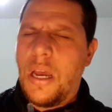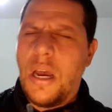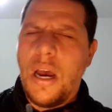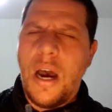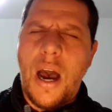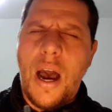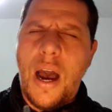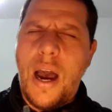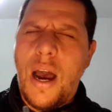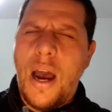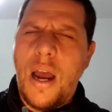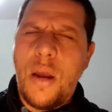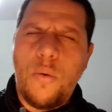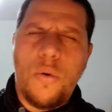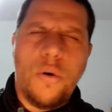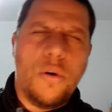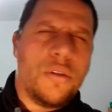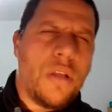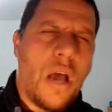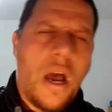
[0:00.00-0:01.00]
"I
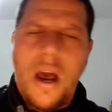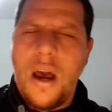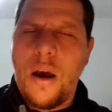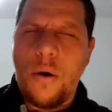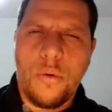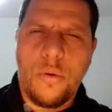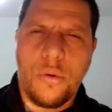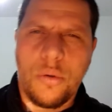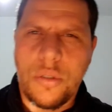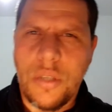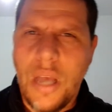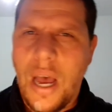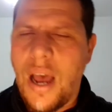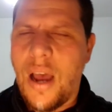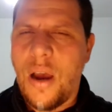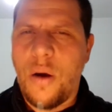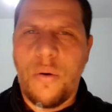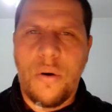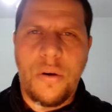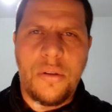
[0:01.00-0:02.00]
want a house, I
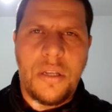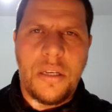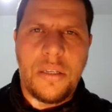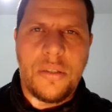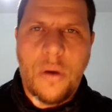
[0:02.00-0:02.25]
want this."